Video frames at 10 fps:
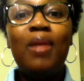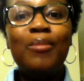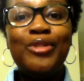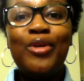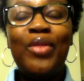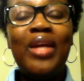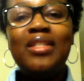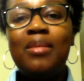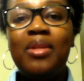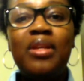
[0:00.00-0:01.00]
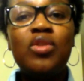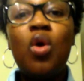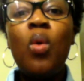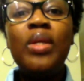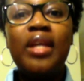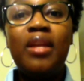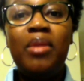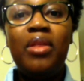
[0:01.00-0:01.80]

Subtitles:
So that's something that's always going to be there.